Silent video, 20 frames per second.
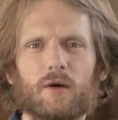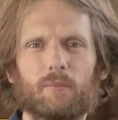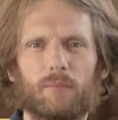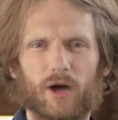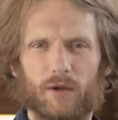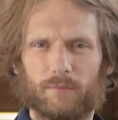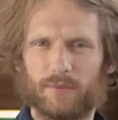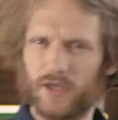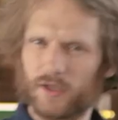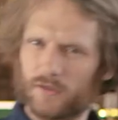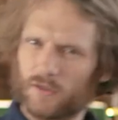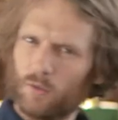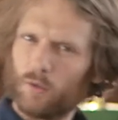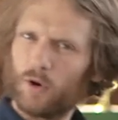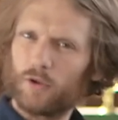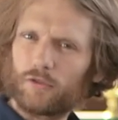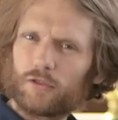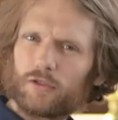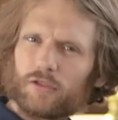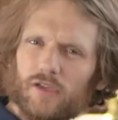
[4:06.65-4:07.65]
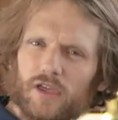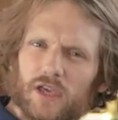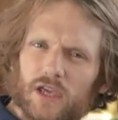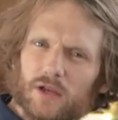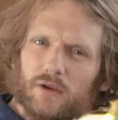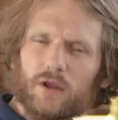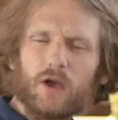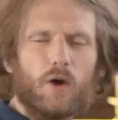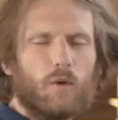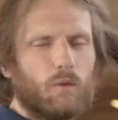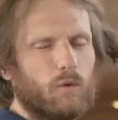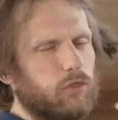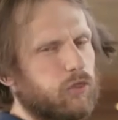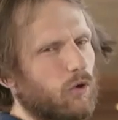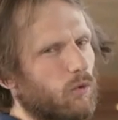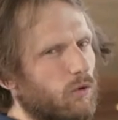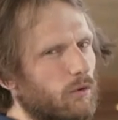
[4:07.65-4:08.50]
by being the one seen with the